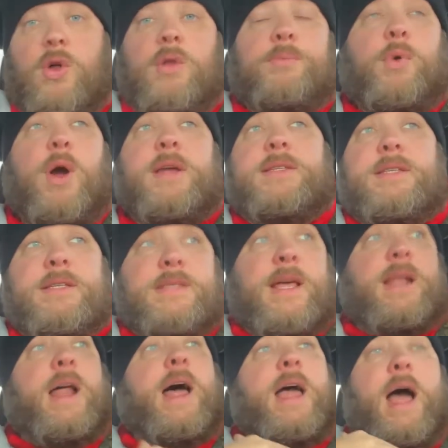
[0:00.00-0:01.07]
the prices
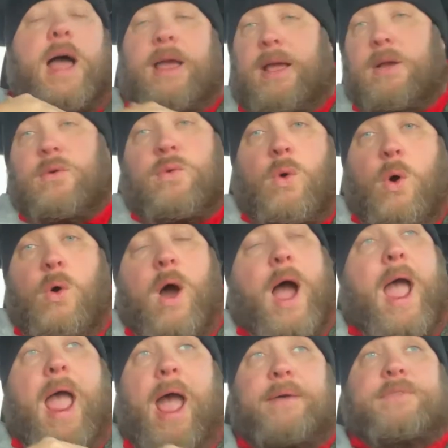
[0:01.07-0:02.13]
that I quote,
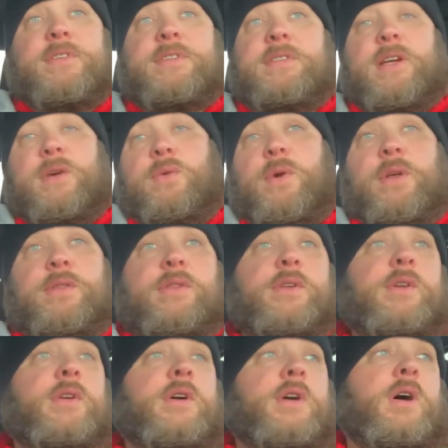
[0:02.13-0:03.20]
I have to stick with.
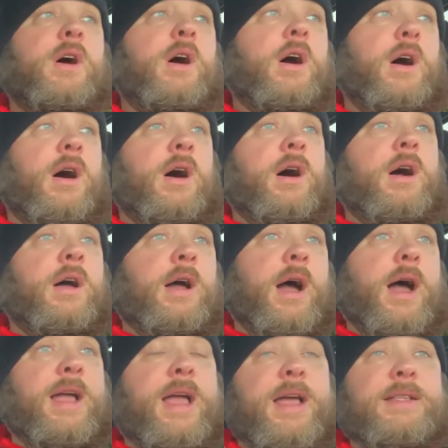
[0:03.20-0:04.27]

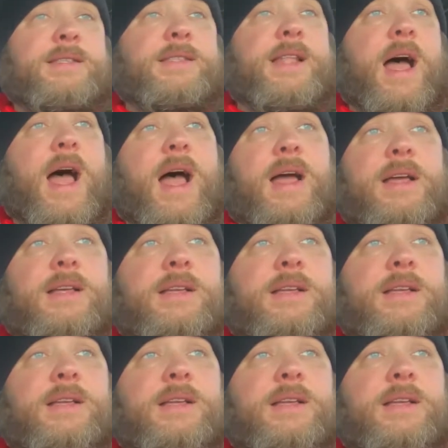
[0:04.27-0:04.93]
It's not.